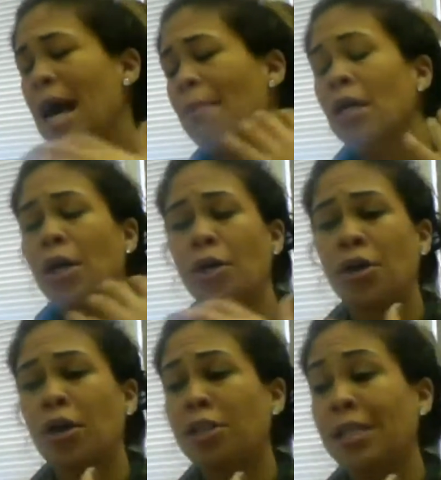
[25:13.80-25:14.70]
or you're a
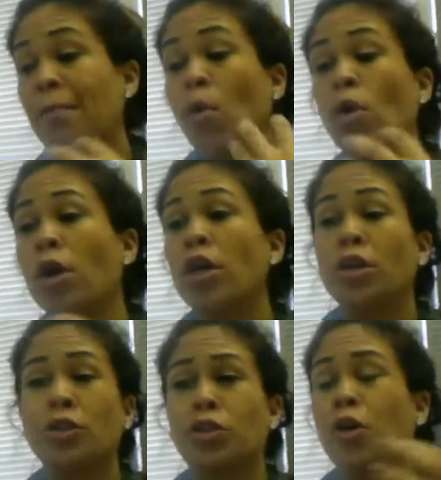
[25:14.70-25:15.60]
younger DM, or
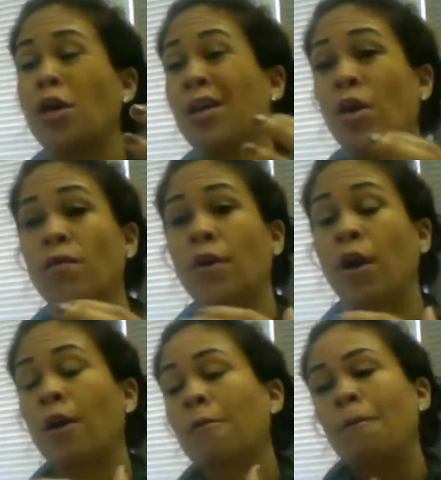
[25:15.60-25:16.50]
you're starting
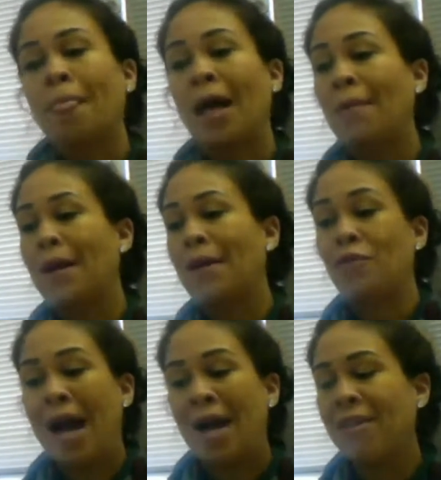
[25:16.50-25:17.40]
over, if
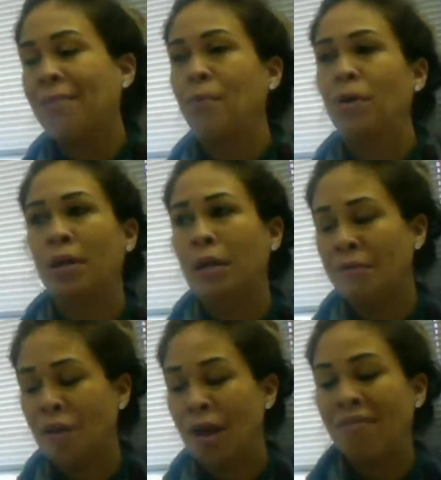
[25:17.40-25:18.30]
you
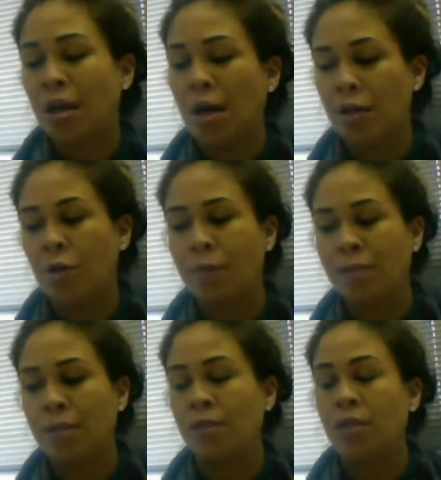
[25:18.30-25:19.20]
haven't gotten your
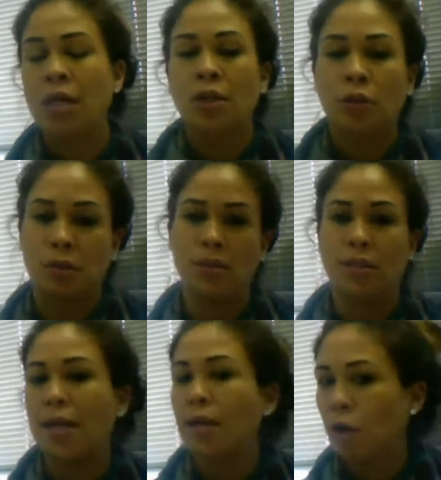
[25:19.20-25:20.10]
business to a
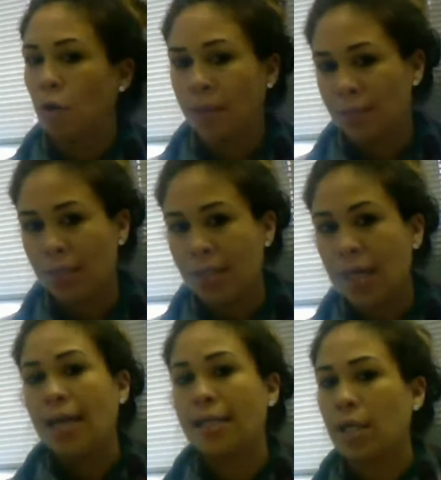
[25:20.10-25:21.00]
sustained adult business,
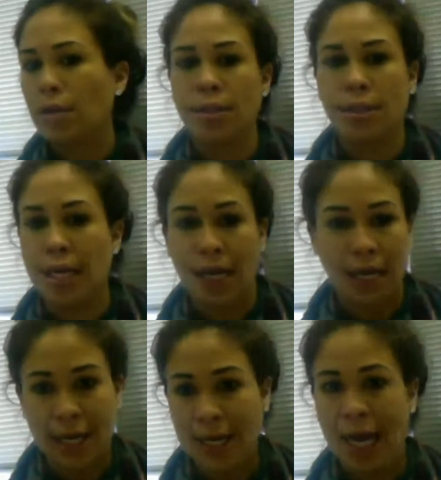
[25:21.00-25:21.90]
it's hard to see it. And
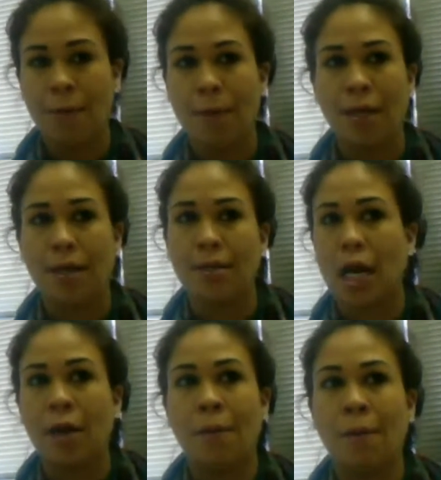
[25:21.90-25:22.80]
I get it, because
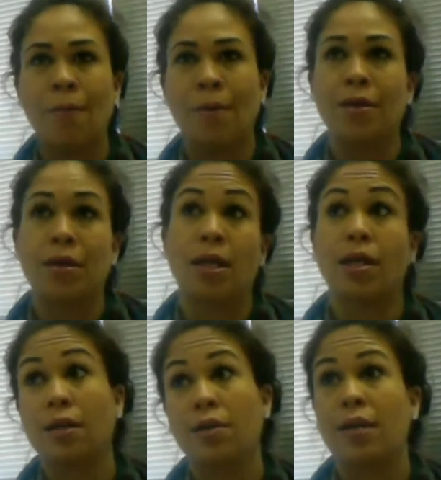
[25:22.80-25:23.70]
I remember being there like,
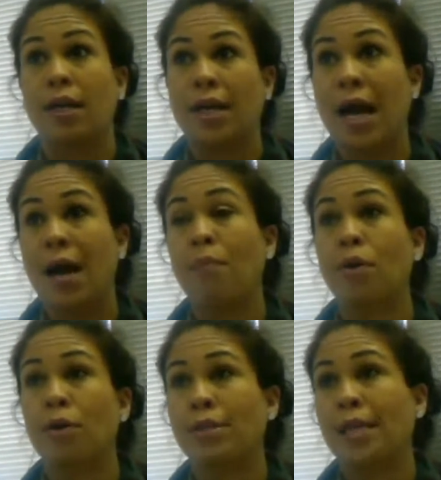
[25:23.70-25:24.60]
oh, okay, yeah, I'm
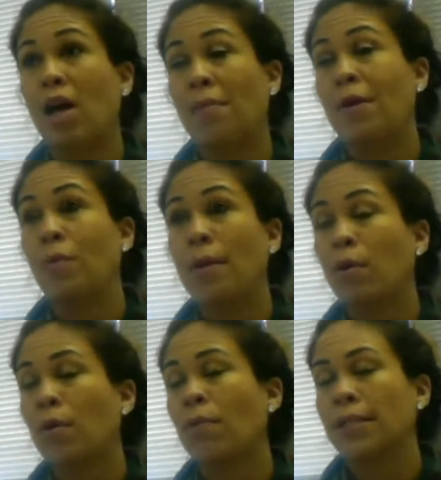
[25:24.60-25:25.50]
broke as hell. I made way
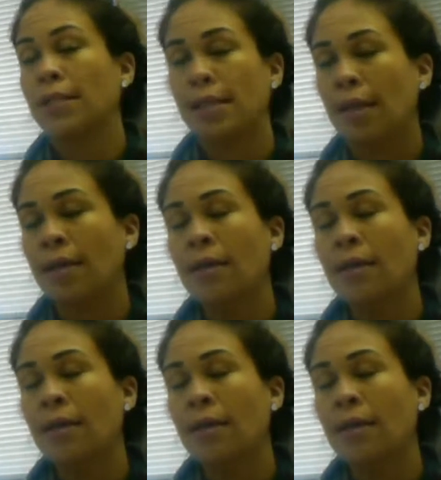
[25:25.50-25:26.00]
more money selling.